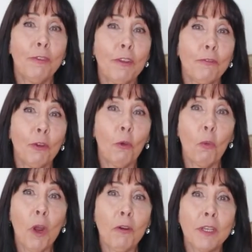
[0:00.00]
fearful or
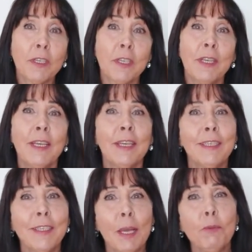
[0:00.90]
worried,
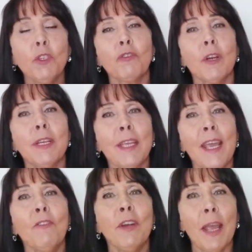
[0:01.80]
and demonstrate
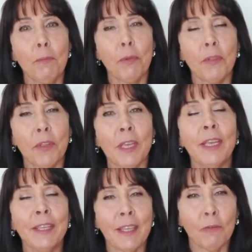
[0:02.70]
care and
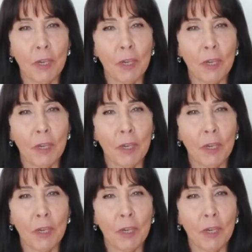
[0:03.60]
empathy in their